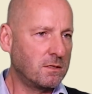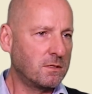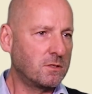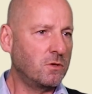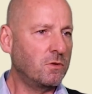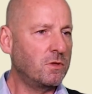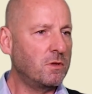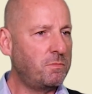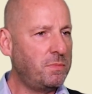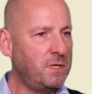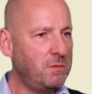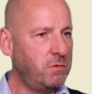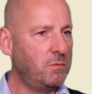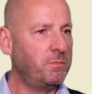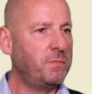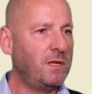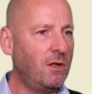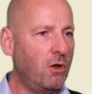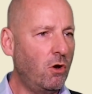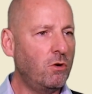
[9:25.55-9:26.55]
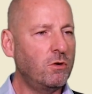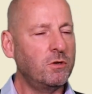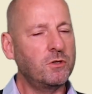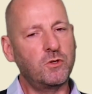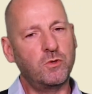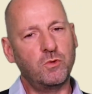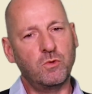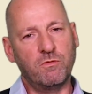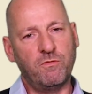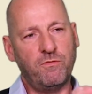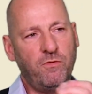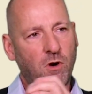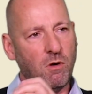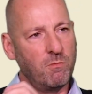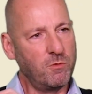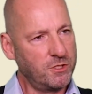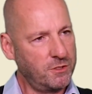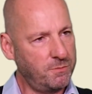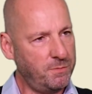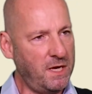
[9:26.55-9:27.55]
So the people belong to a
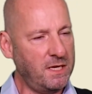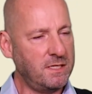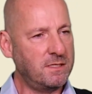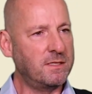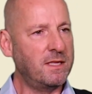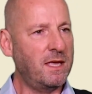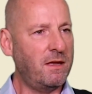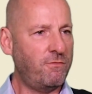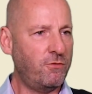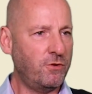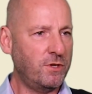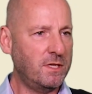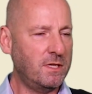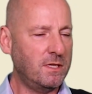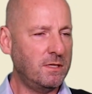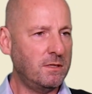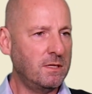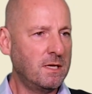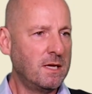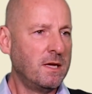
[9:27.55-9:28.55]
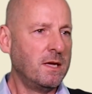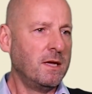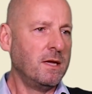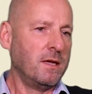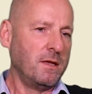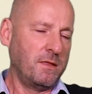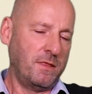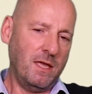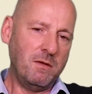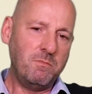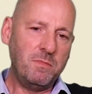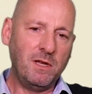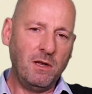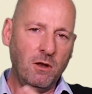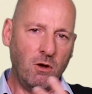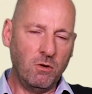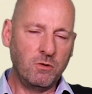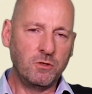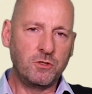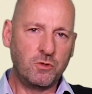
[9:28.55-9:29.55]
former space in Africa, they
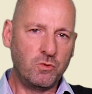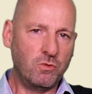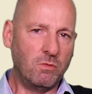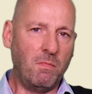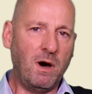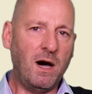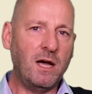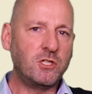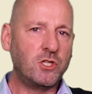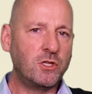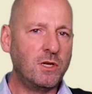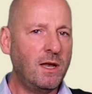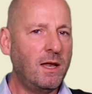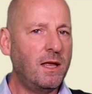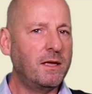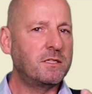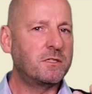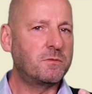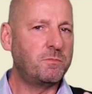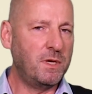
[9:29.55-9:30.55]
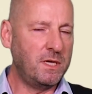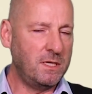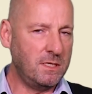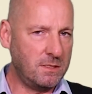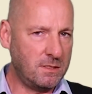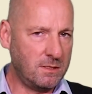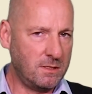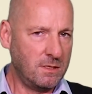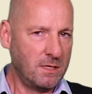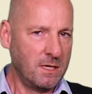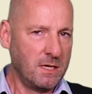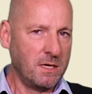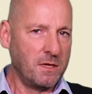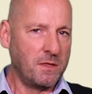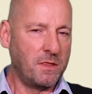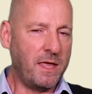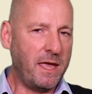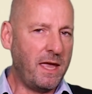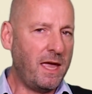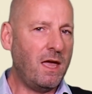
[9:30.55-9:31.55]
belong to a marginalized space,
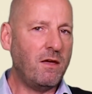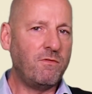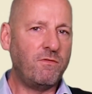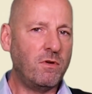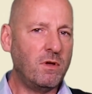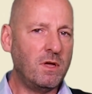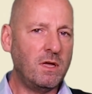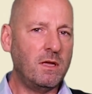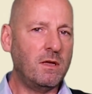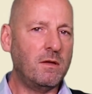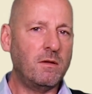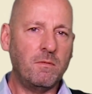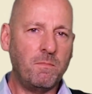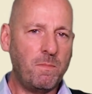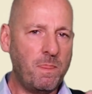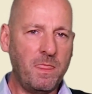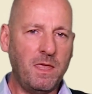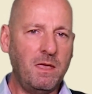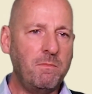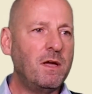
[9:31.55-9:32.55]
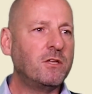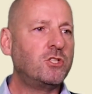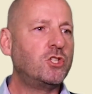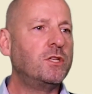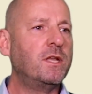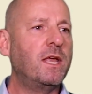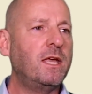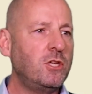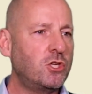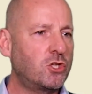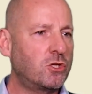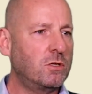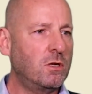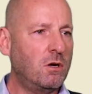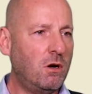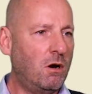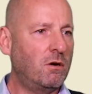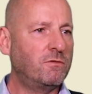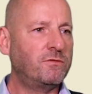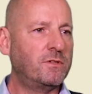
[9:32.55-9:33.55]
they have an imagination
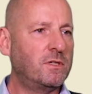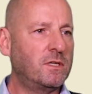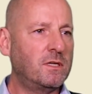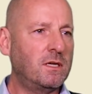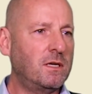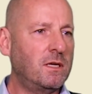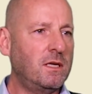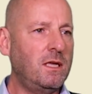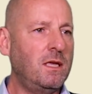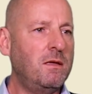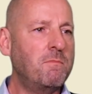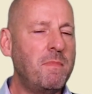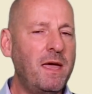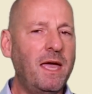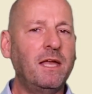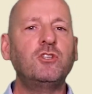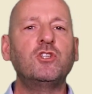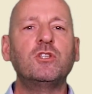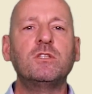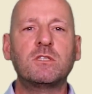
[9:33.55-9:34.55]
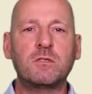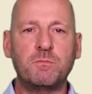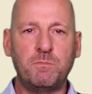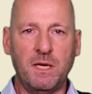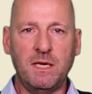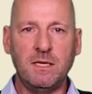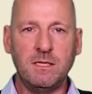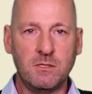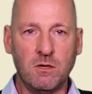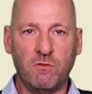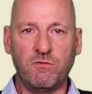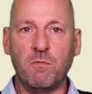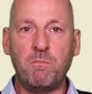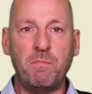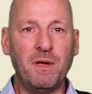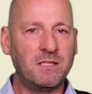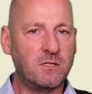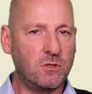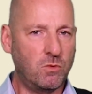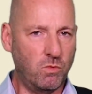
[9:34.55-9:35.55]
of an imagined space of a
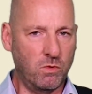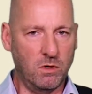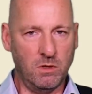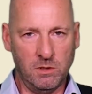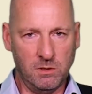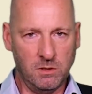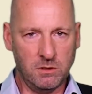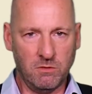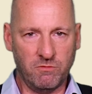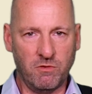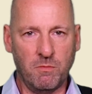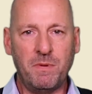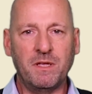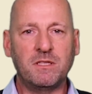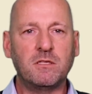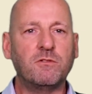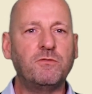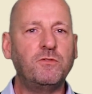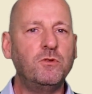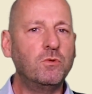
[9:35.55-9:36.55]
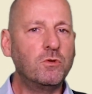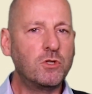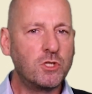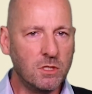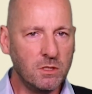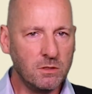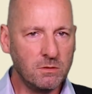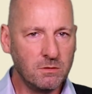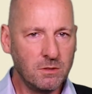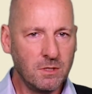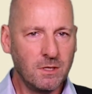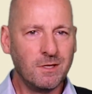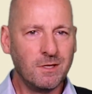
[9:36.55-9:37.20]
better world, of a better future,